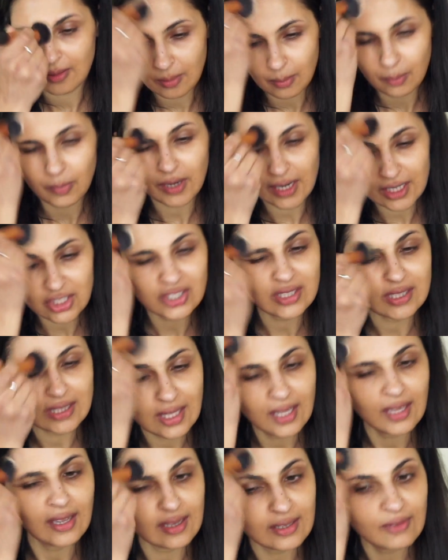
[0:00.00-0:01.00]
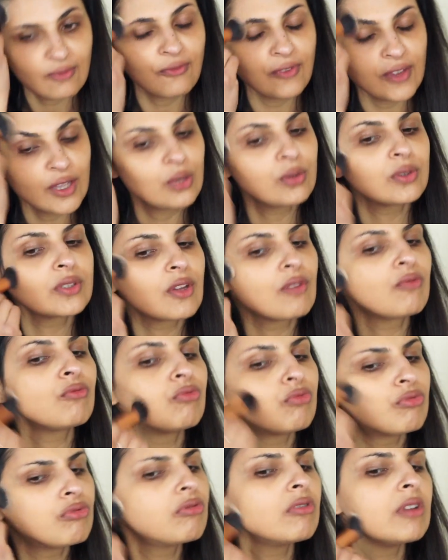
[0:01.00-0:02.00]
but I just think it feels
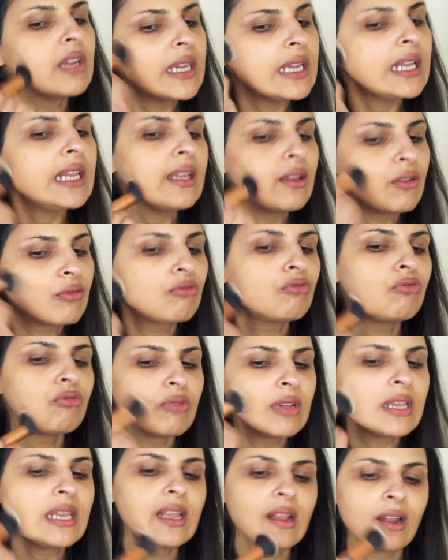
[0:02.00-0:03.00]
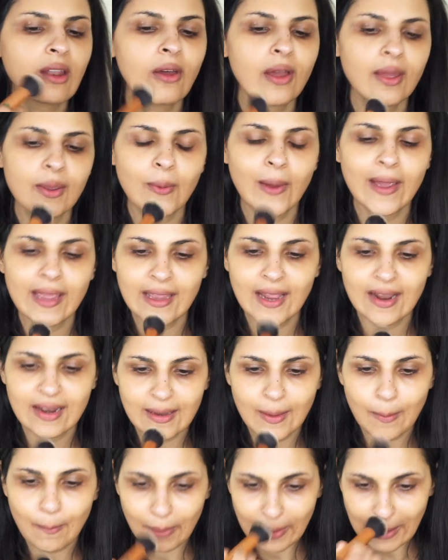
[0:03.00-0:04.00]
really lightweight, and
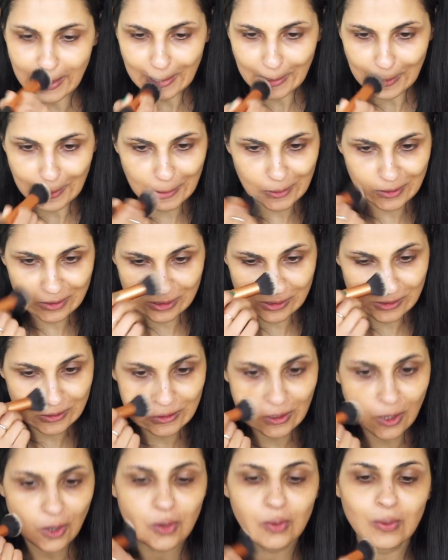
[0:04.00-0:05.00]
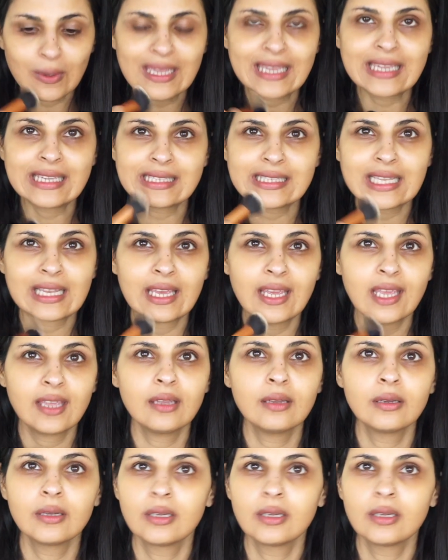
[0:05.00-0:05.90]
it blended so easily.